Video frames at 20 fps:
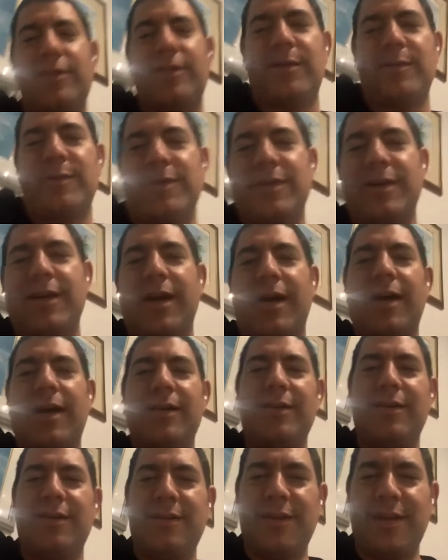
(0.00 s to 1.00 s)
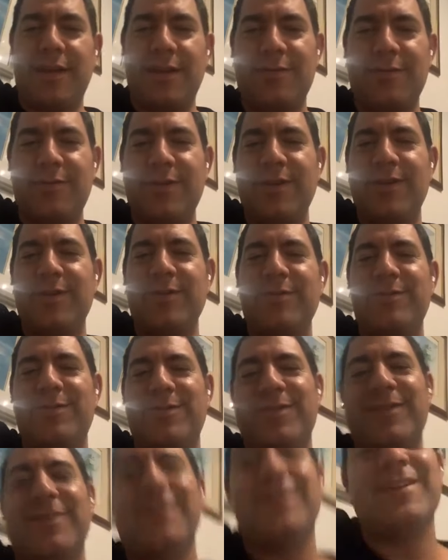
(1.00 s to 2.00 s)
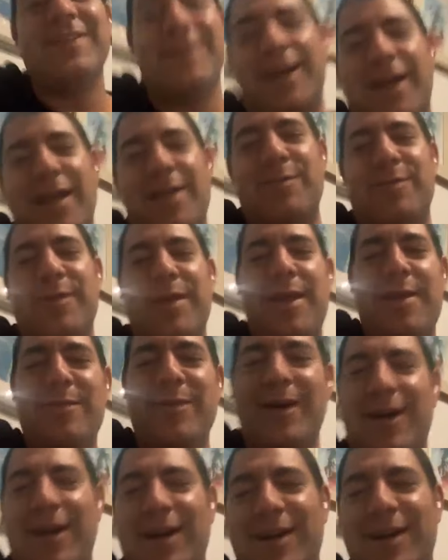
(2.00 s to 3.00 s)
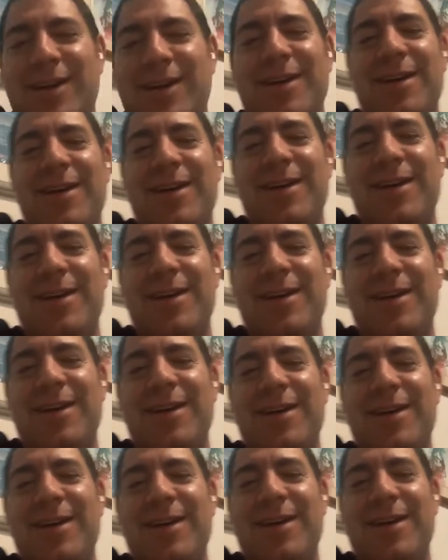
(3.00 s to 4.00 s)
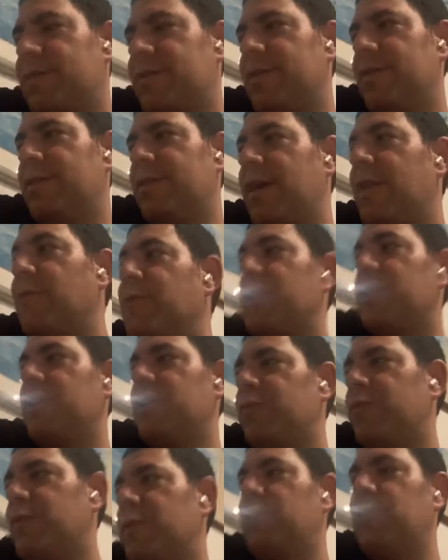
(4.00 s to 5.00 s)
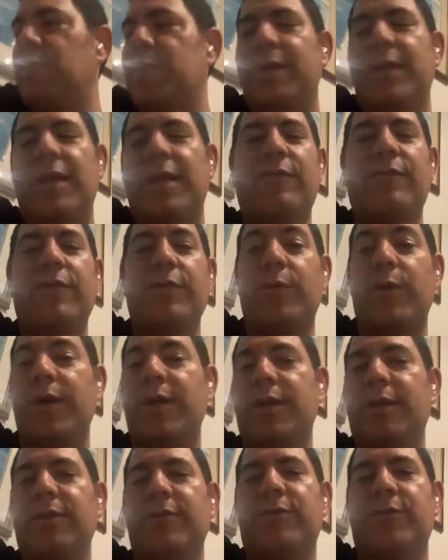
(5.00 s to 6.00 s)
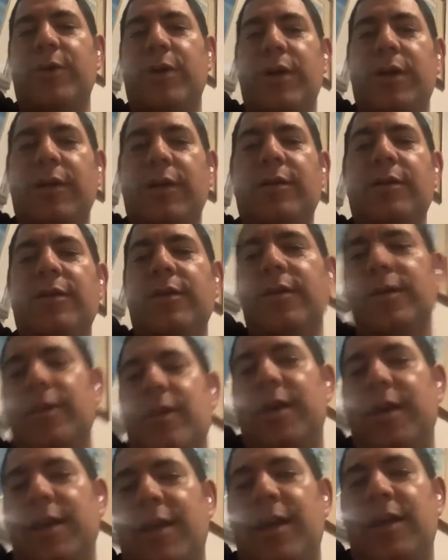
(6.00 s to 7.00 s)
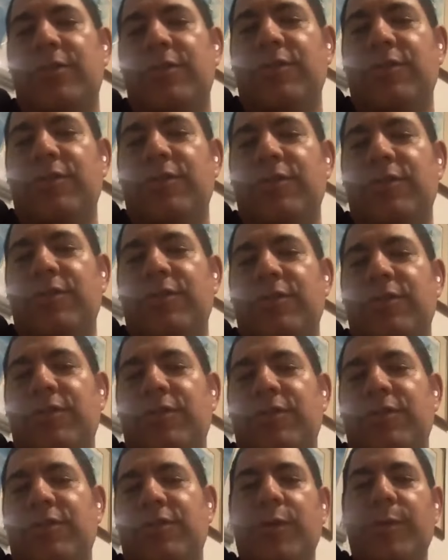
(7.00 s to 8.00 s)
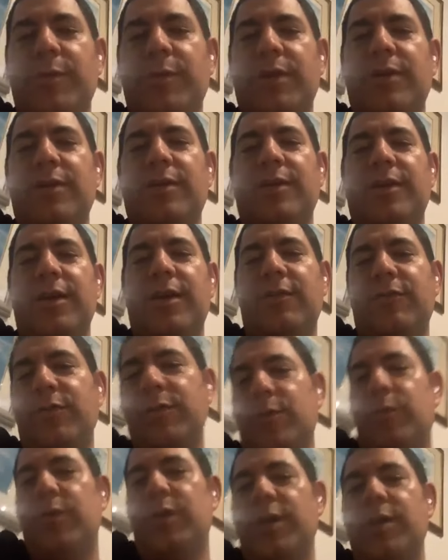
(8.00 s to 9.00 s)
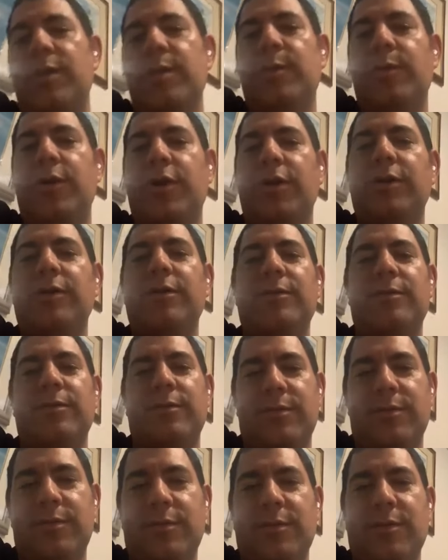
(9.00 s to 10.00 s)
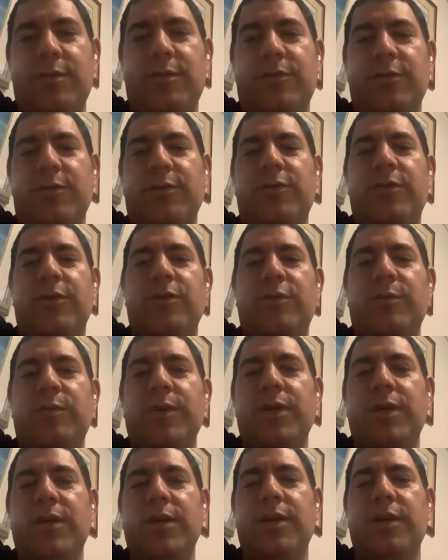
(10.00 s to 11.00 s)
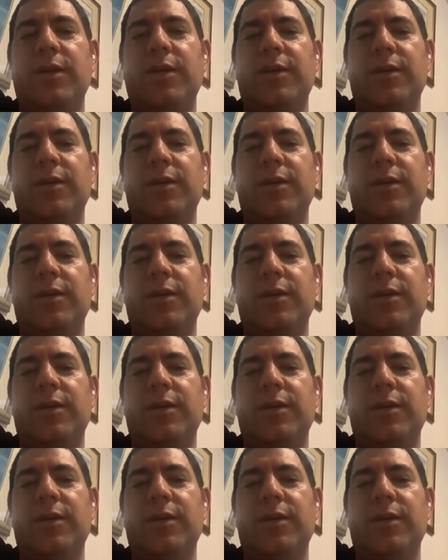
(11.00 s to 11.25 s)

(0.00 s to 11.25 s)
Ramat Gan and Tel Aviv and Bnei Brak, but then we can treat women everywhere in Israel, and actually we can treat women everywhere in the world. So it's going to be